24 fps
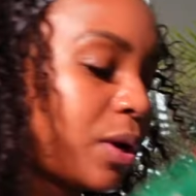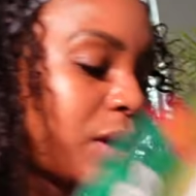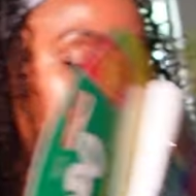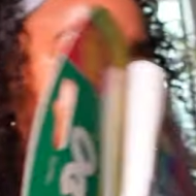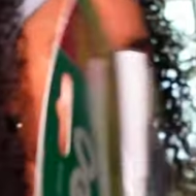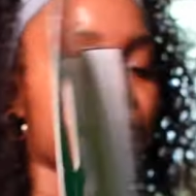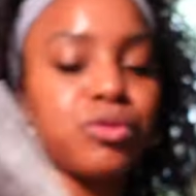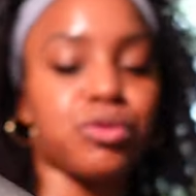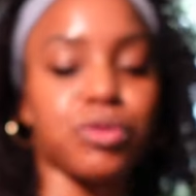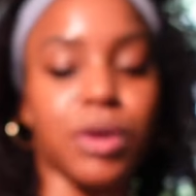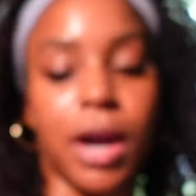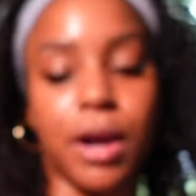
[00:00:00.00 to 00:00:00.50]
got
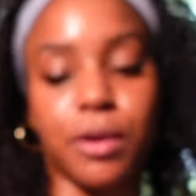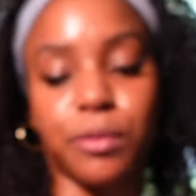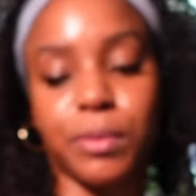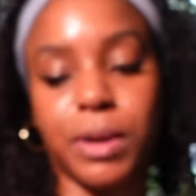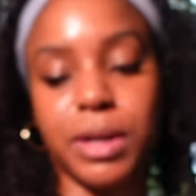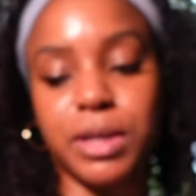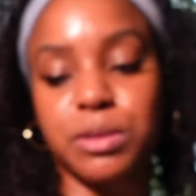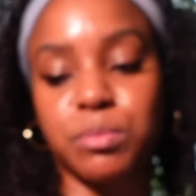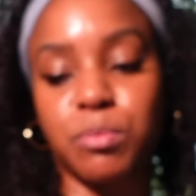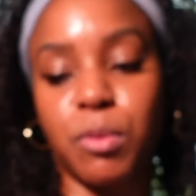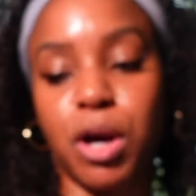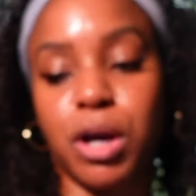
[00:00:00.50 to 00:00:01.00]
some dry
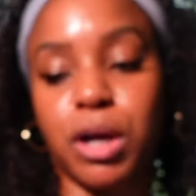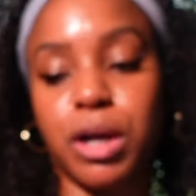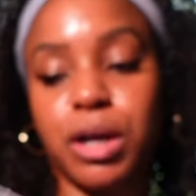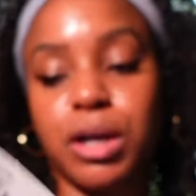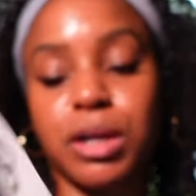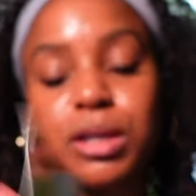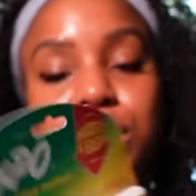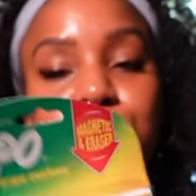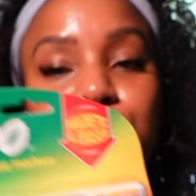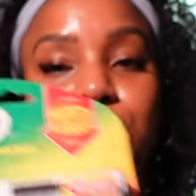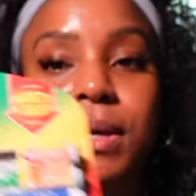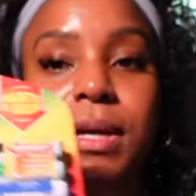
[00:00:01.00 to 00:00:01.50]
erase
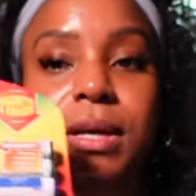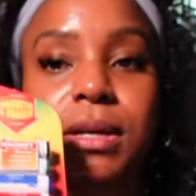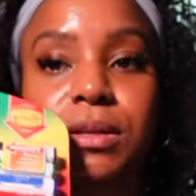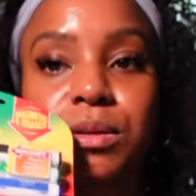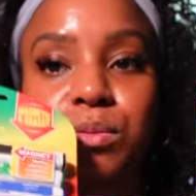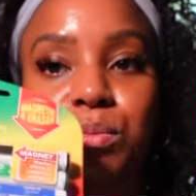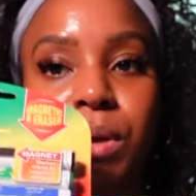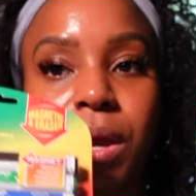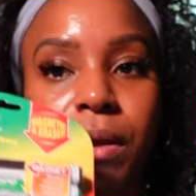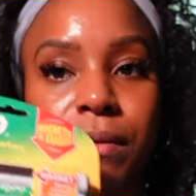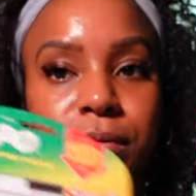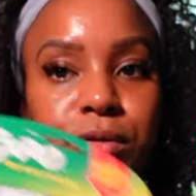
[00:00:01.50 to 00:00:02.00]
markers
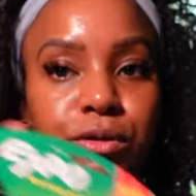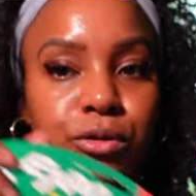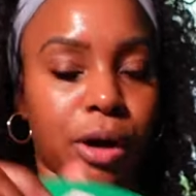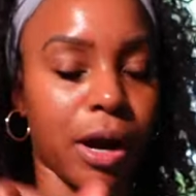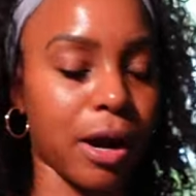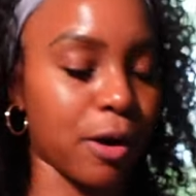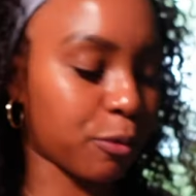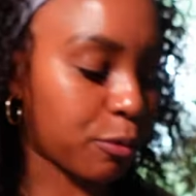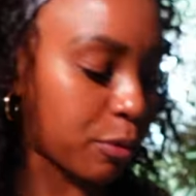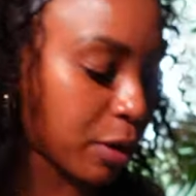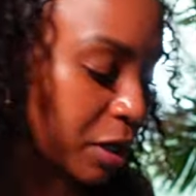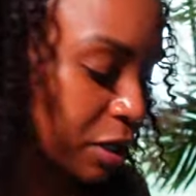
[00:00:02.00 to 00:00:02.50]
because we have a
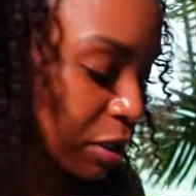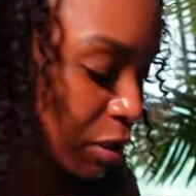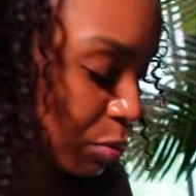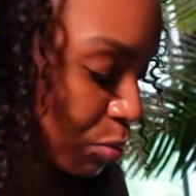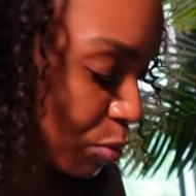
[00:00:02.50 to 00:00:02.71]
dry erase